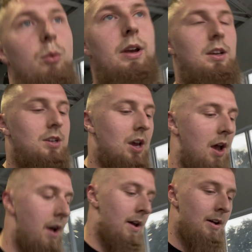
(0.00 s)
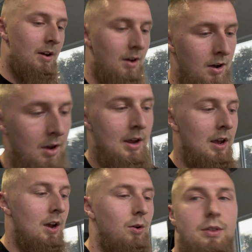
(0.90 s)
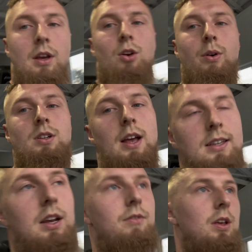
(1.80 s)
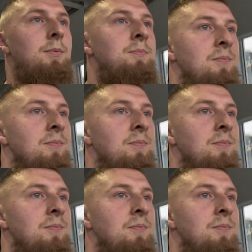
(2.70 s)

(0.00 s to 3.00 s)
weeks with increased activity,